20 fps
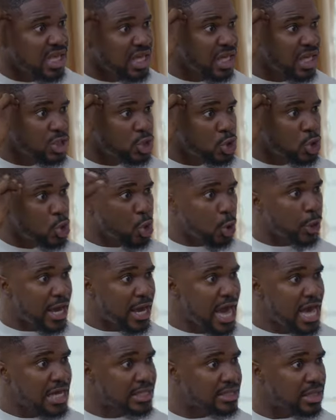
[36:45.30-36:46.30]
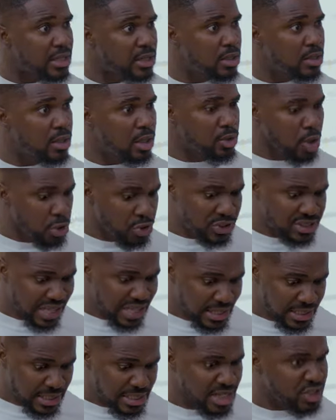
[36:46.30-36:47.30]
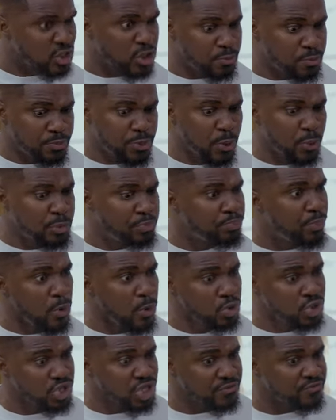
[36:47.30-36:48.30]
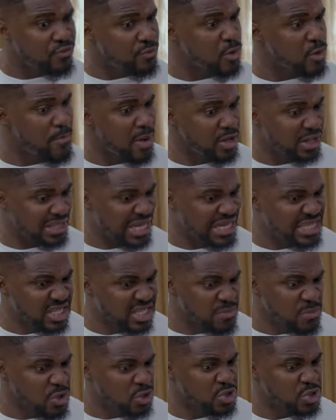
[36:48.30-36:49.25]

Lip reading: stick into your head. I'm not just standing there spewing bullshit from your mouth and asking